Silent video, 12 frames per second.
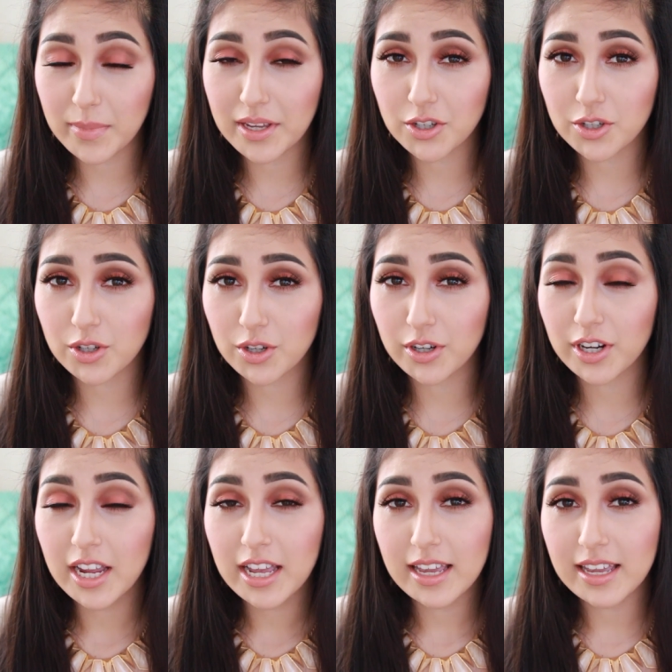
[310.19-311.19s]
make sure
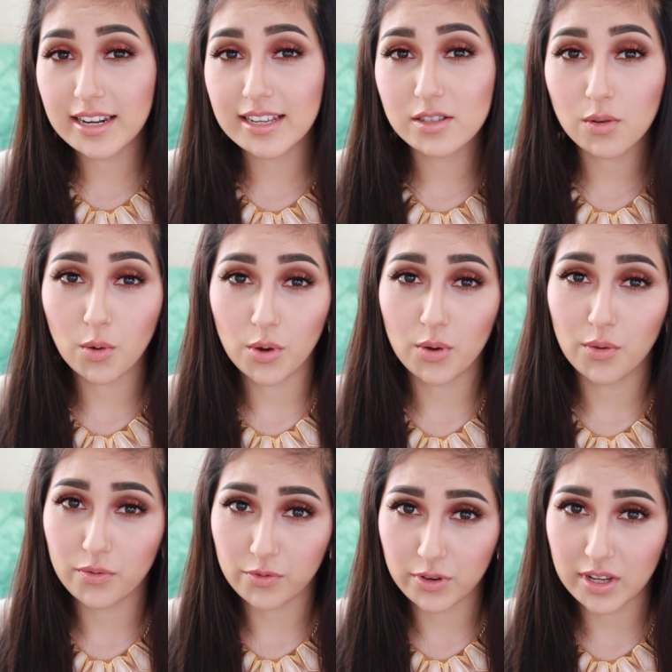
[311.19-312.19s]
it is
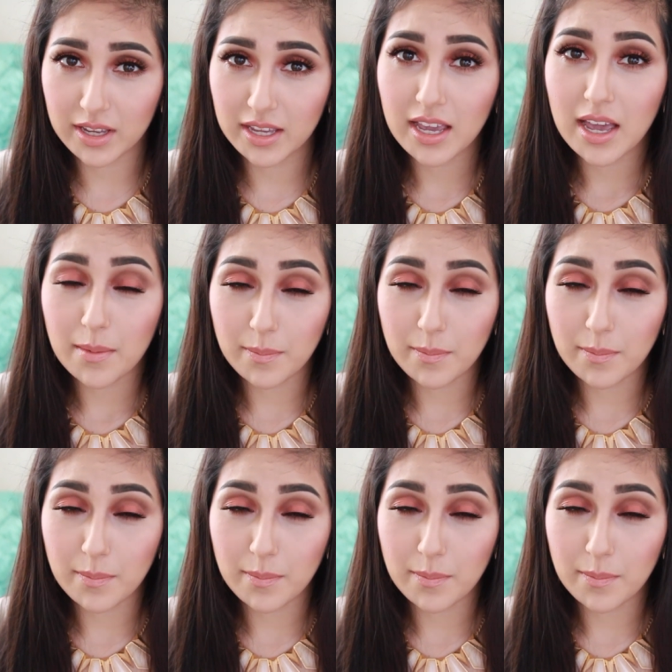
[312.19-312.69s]
oil-free